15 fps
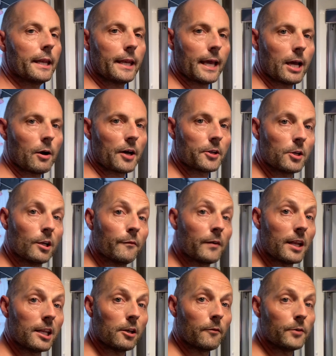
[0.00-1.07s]
Now, I don't know if
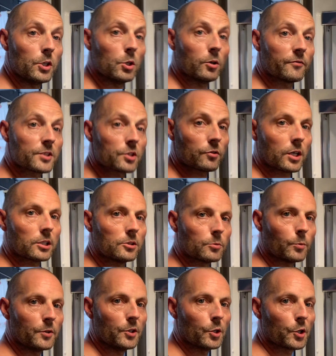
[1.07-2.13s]
any of you have struggled
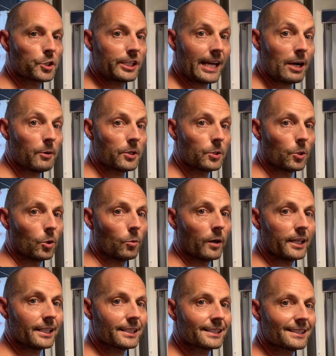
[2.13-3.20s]
with your shower door when
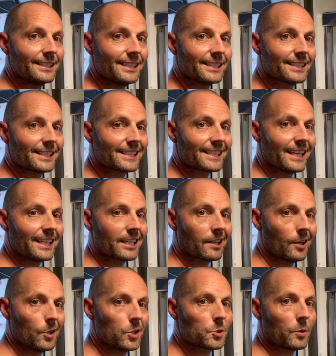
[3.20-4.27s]
it needs to stay
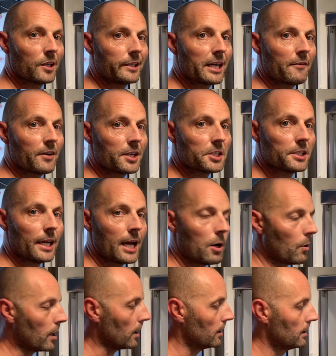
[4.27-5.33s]
closed while you're having a
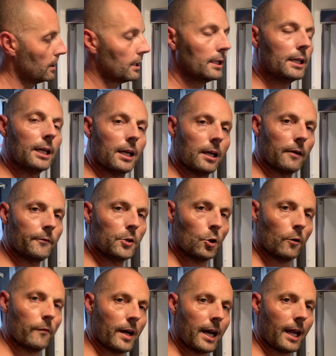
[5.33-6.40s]
shower. If
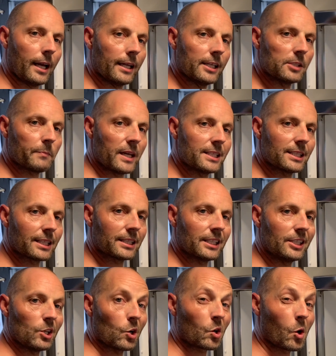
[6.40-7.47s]
your van is basically
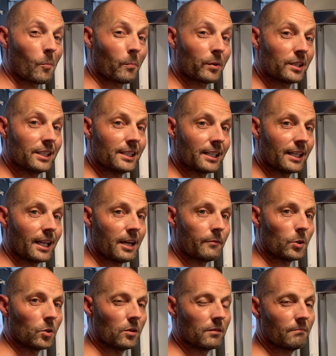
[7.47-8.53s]
not completely
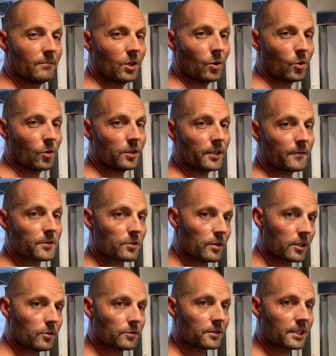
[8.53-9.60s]
level, or you've
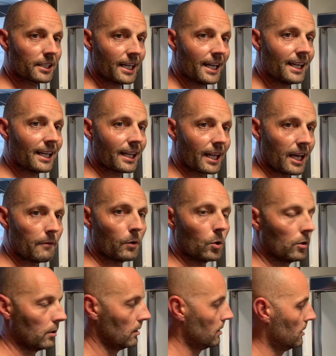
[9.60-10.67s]
struggled to get it
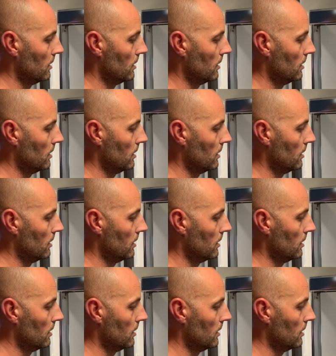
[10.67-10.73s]
level,